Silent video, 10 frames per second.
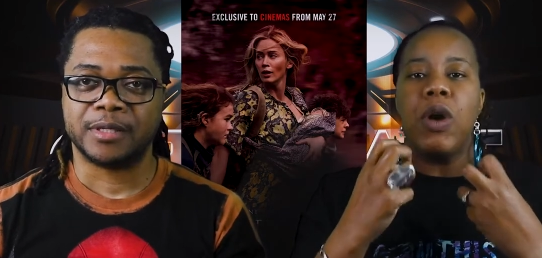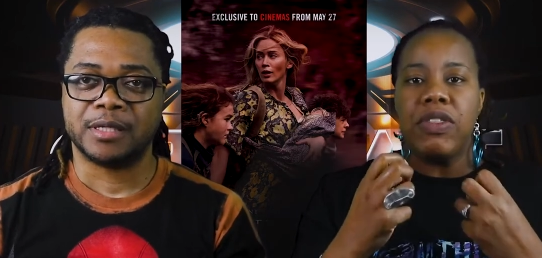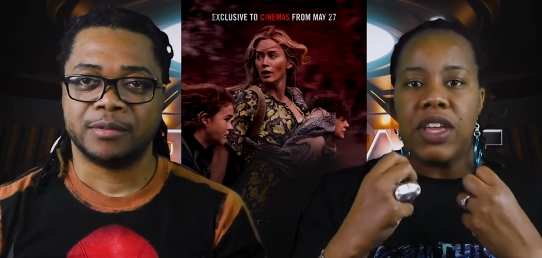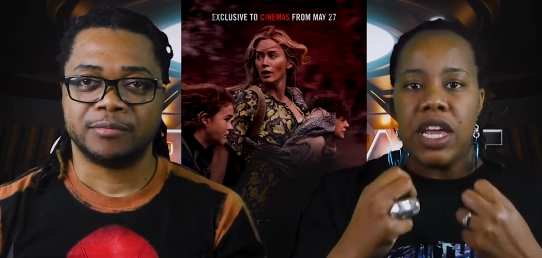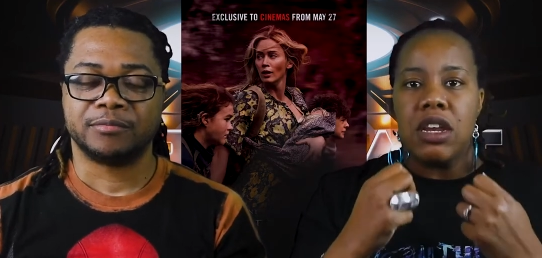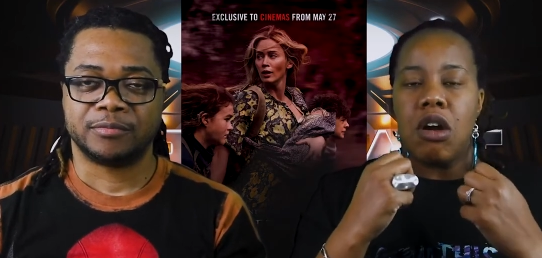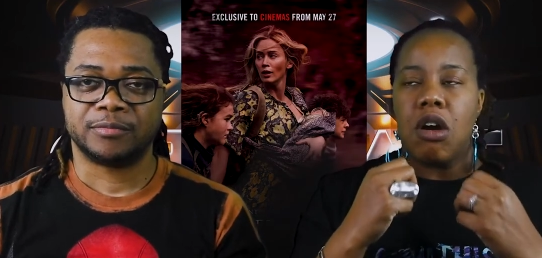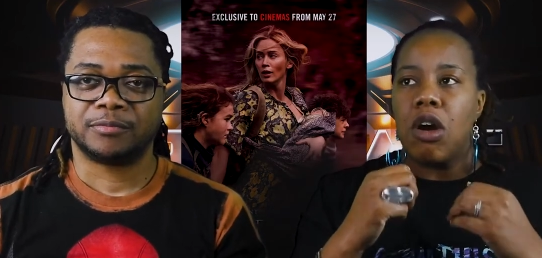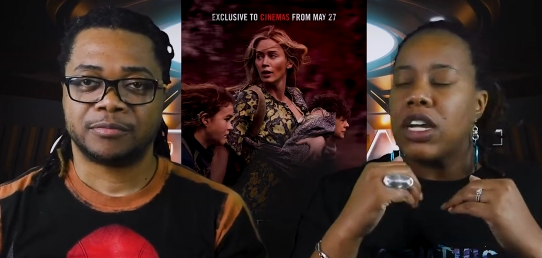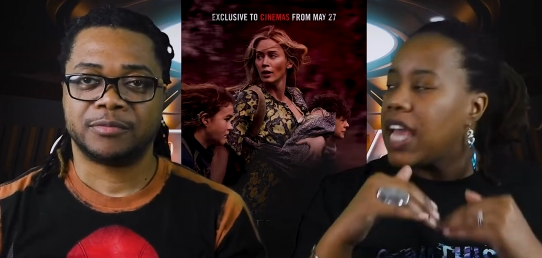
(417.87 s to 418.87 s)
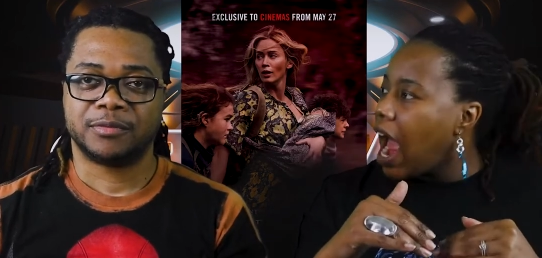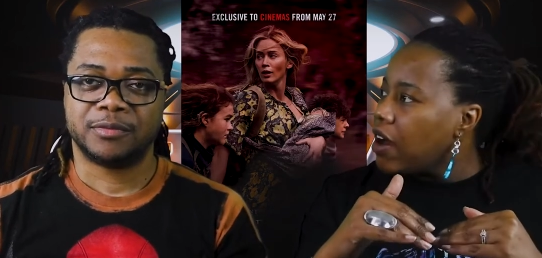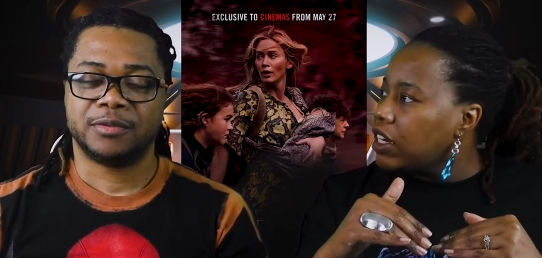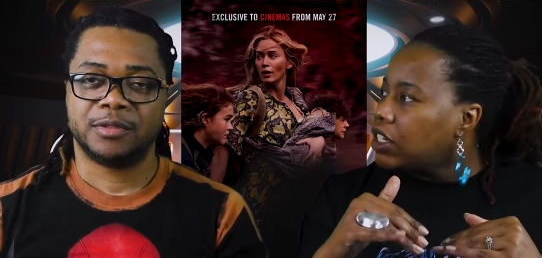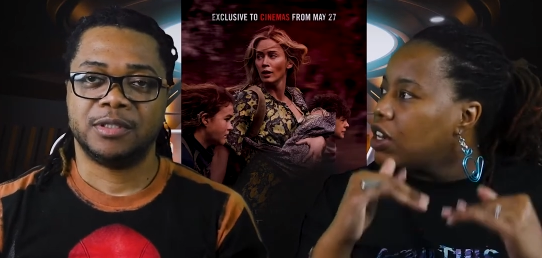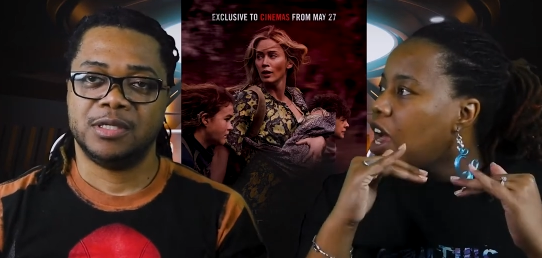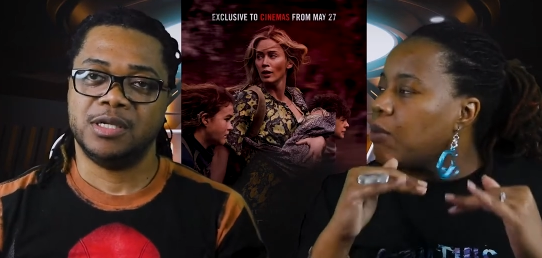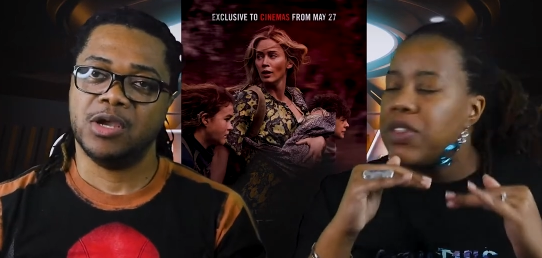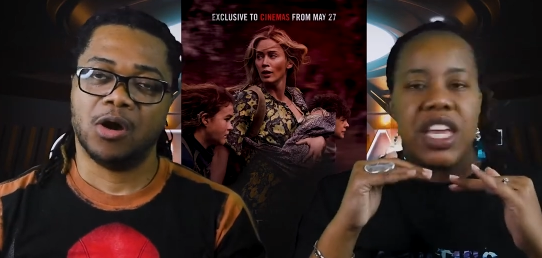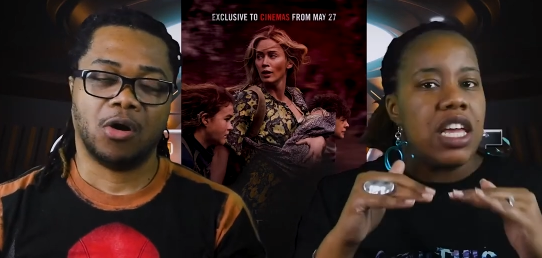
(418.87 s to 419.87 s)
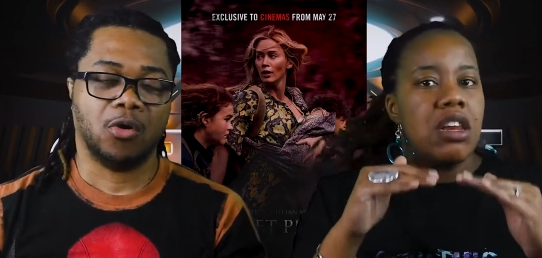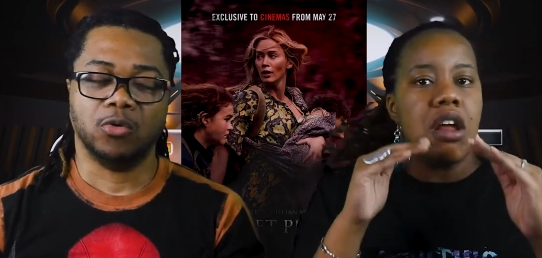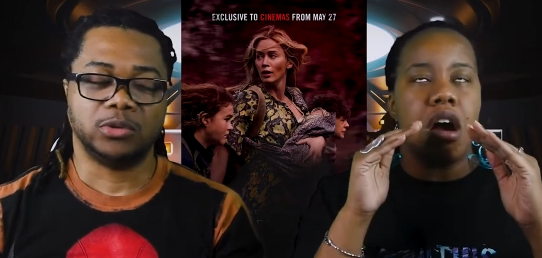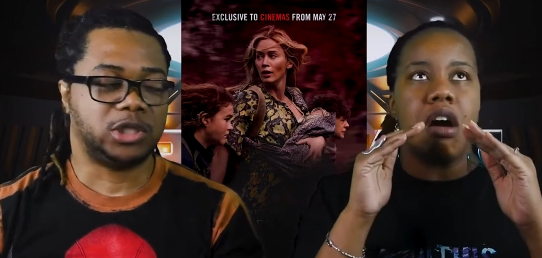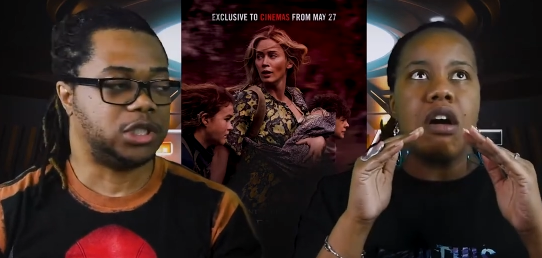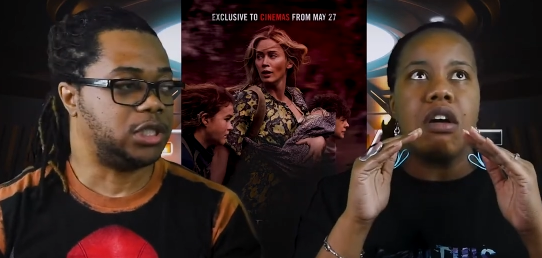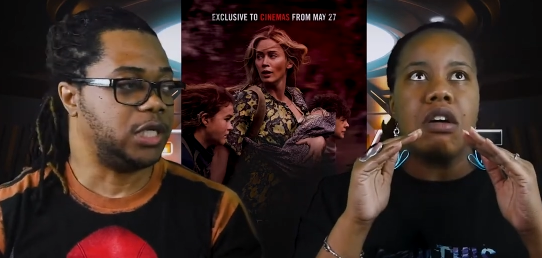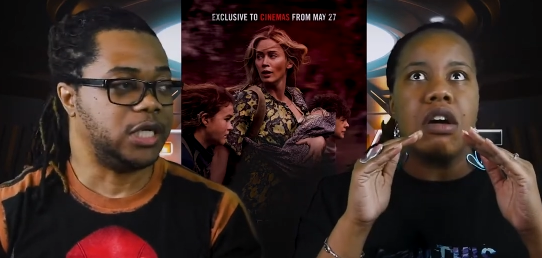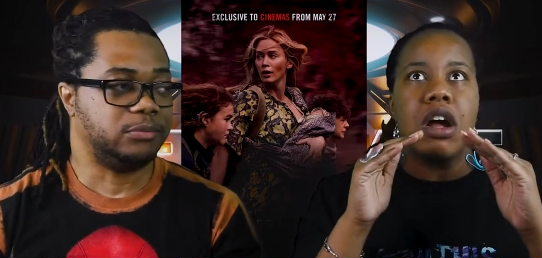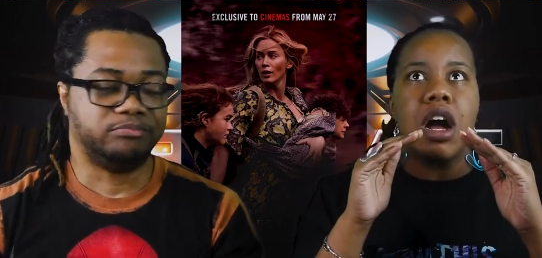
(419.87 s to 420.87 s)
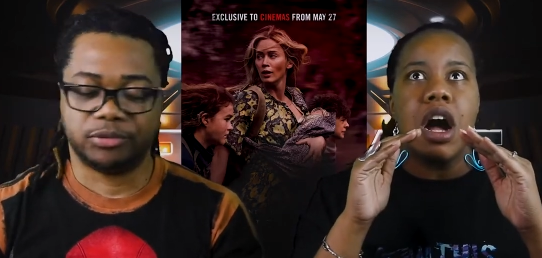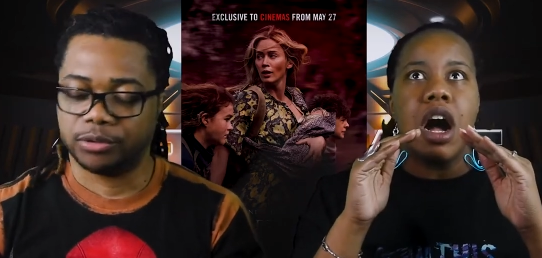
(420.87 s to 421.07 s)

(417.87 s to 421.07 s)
Speaker 1: within her character and within Yo, her